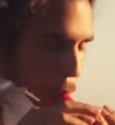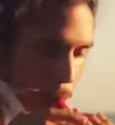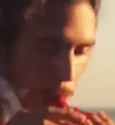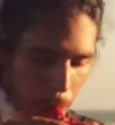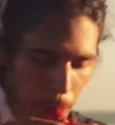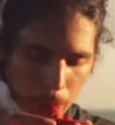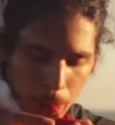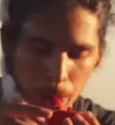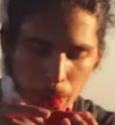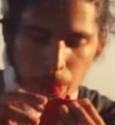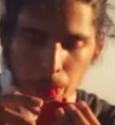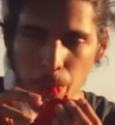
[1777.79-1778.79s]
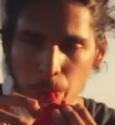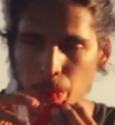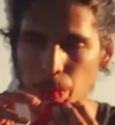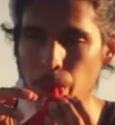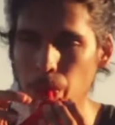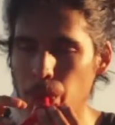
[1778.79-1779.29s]
a part of
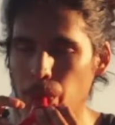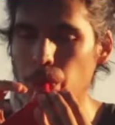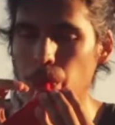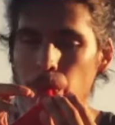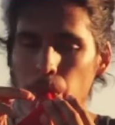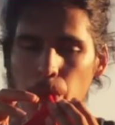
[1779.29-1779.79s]
Ocarina Army